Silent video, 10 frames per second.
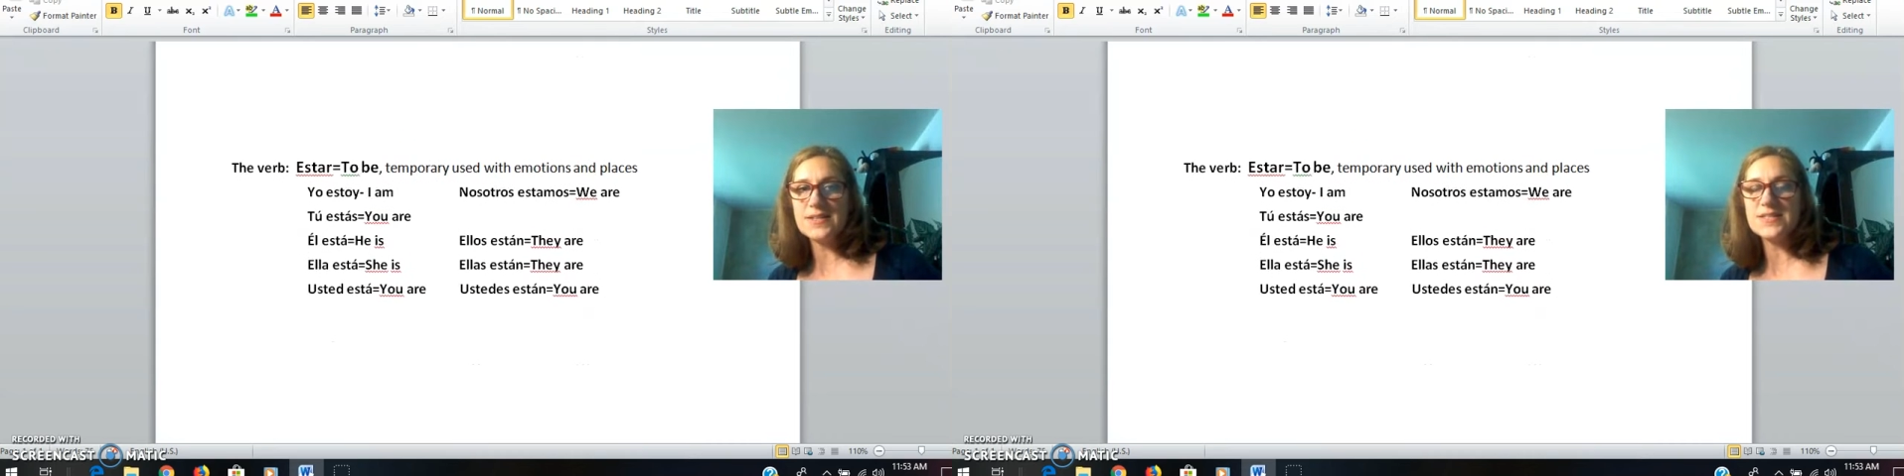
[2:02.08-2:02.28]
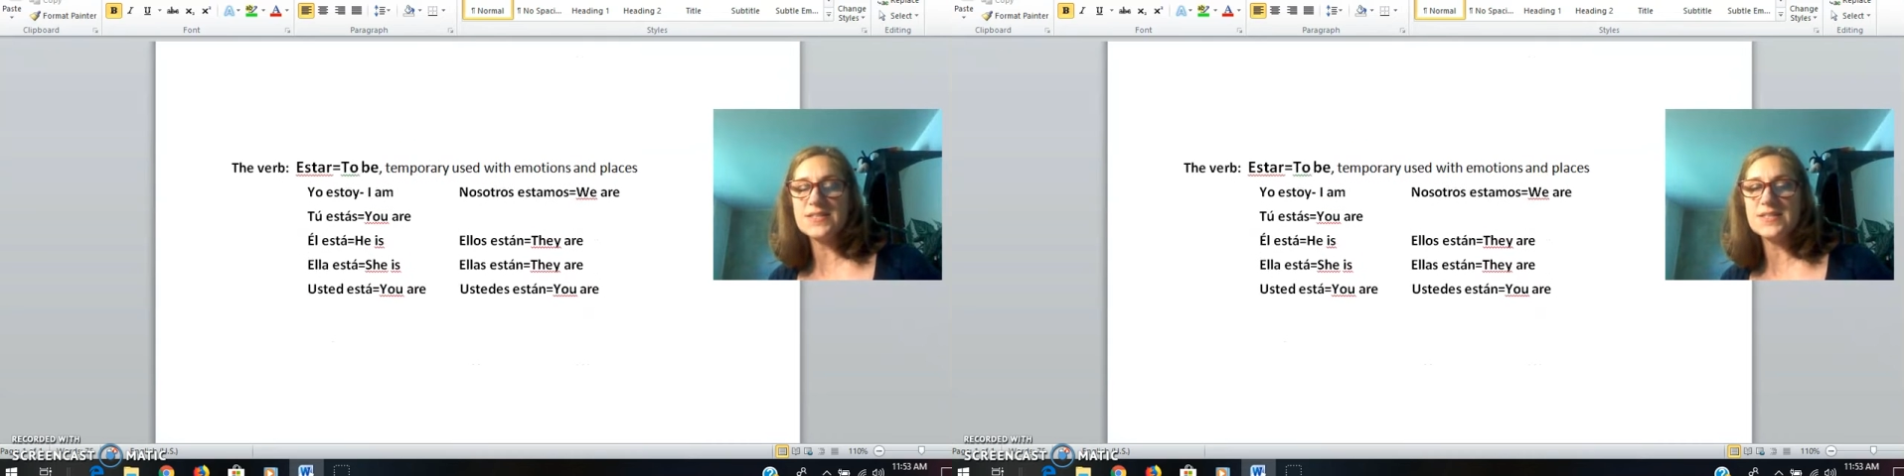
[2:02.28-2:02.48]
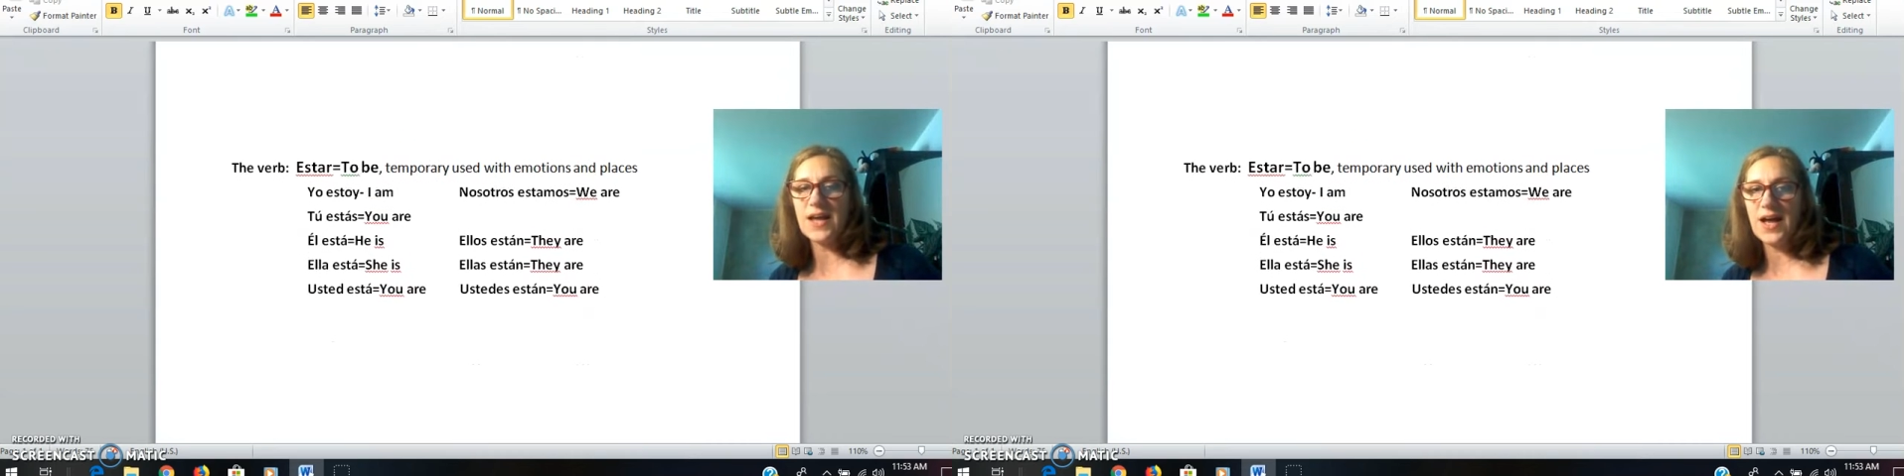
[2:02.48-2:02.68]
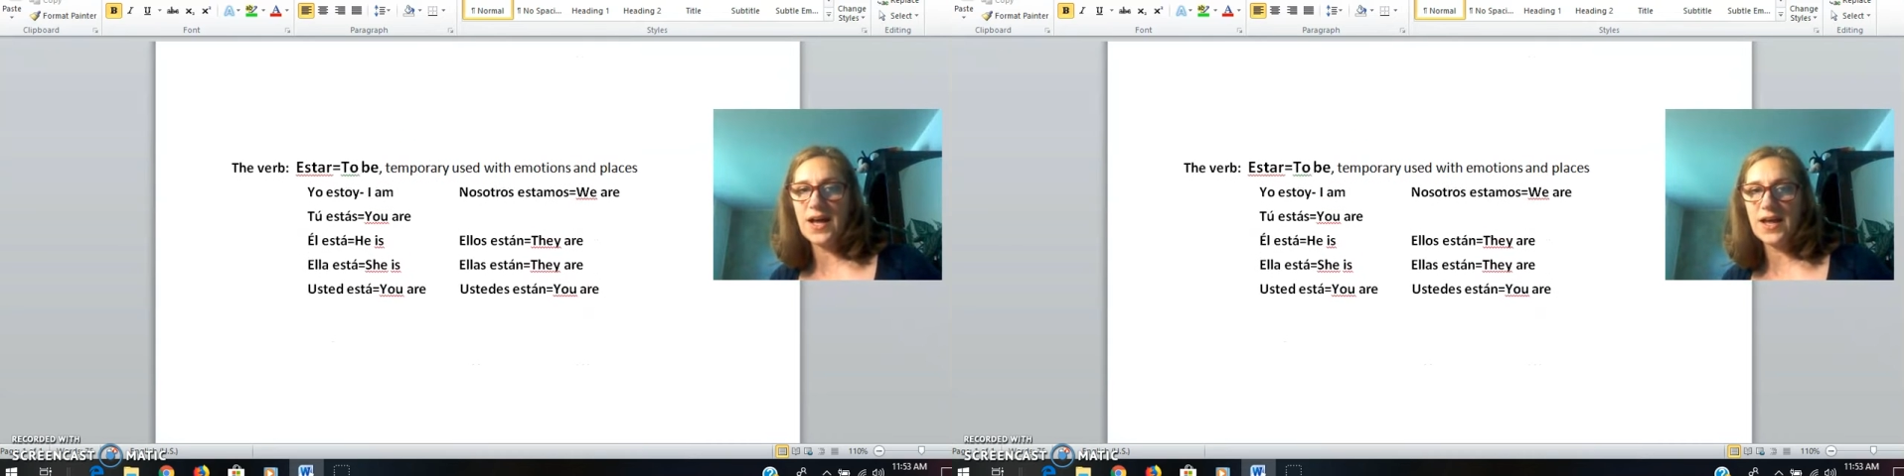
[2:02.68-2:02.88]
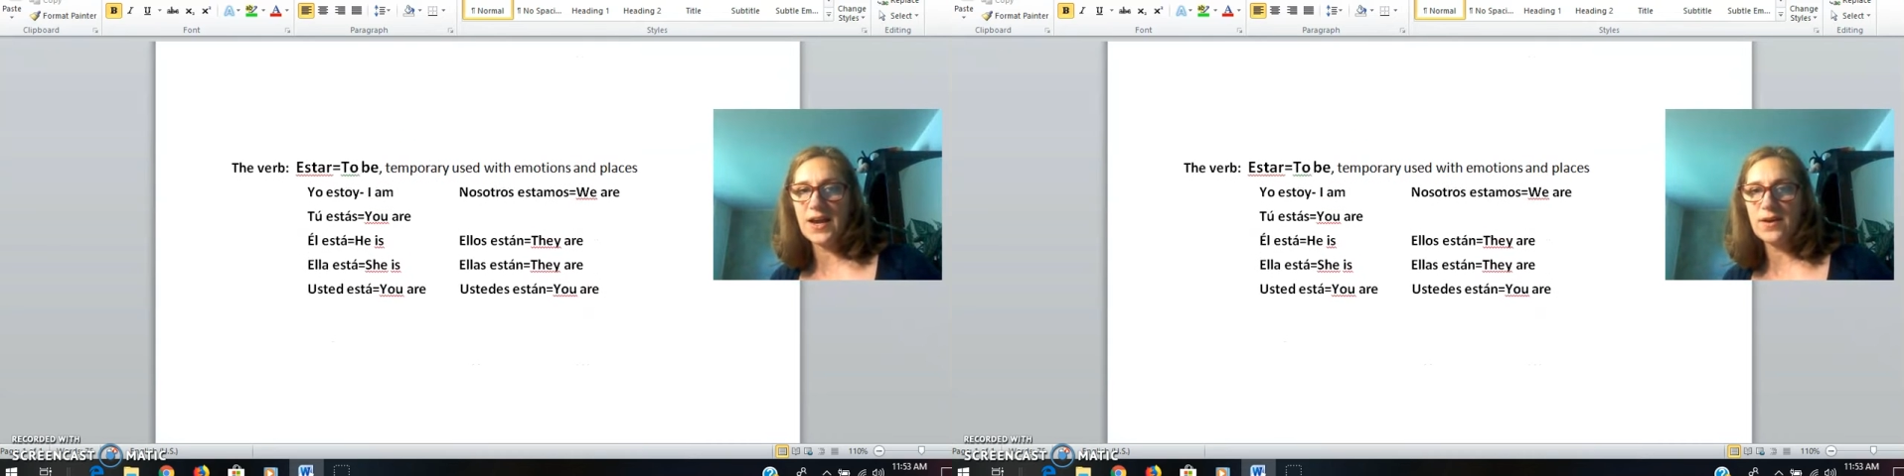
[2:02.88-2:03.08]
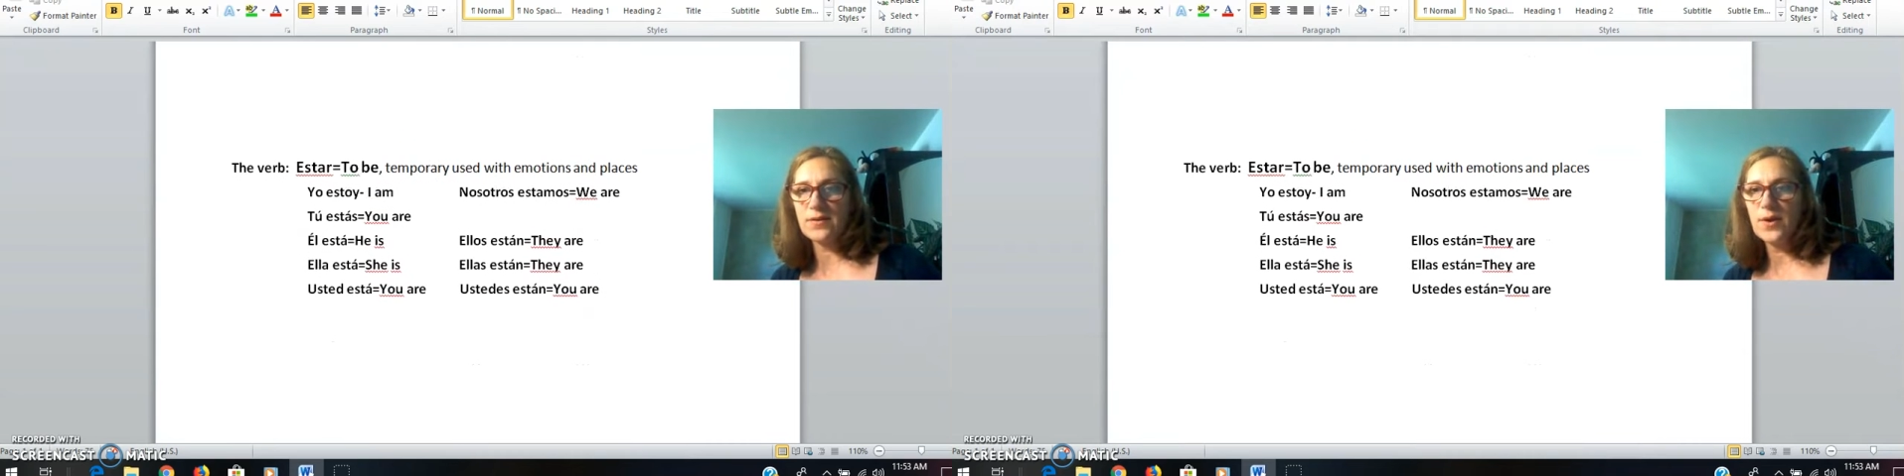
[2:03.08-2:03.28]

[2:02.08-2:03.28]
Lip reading: estar,